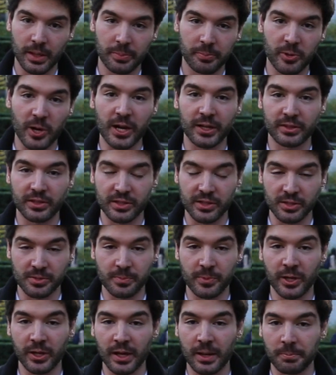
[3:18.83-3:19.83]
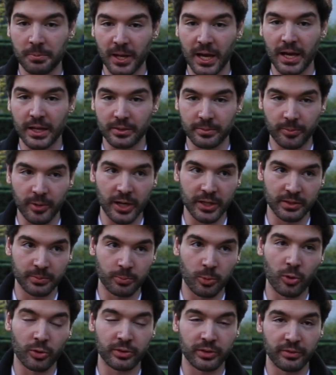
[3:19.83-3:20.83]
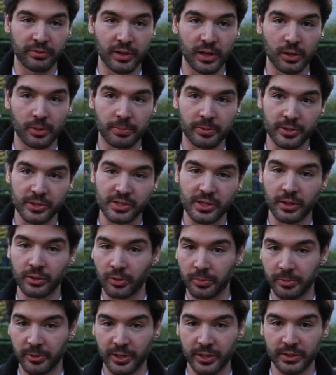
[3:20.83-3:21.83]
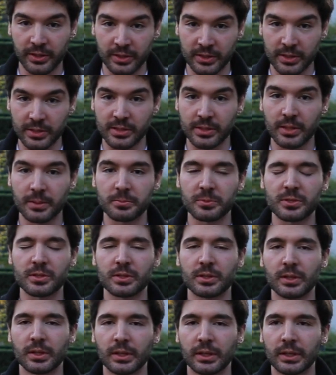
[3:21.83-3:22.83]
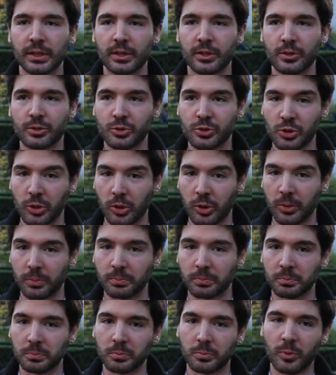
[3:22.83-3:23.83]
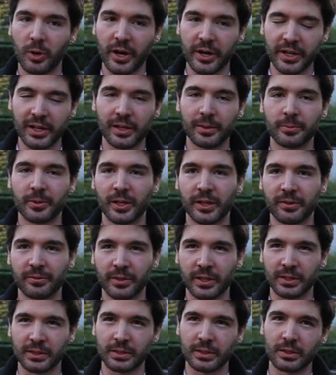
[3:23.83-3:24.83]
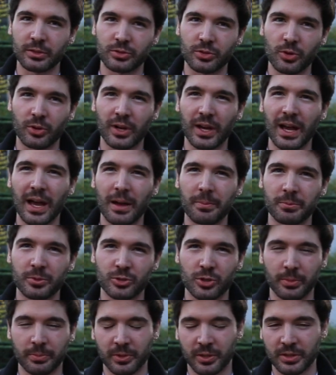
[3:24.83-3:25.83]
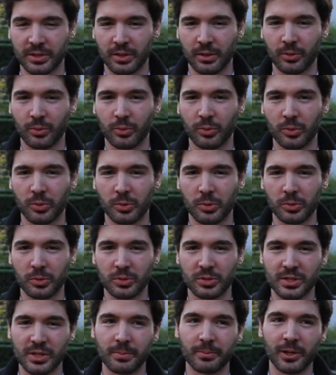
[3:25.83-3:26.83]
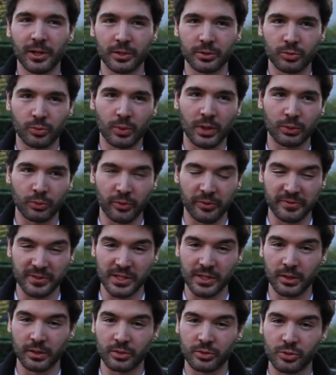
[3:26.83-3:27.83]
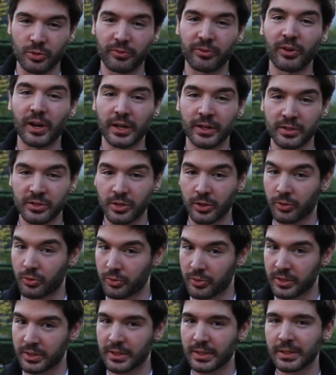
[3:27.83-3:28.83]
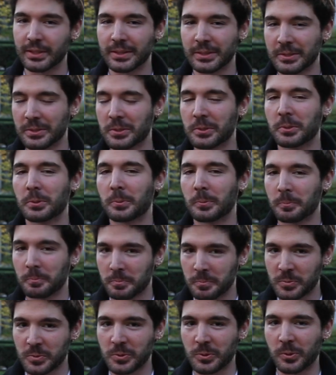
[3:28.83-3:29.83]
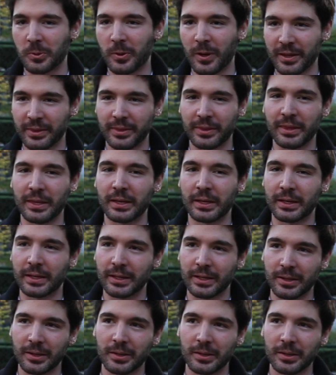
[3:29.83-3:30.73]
practices being applied by both developers and operating systems. So I really believe that it's going to happen something similar to what we've seen so far in security. So I think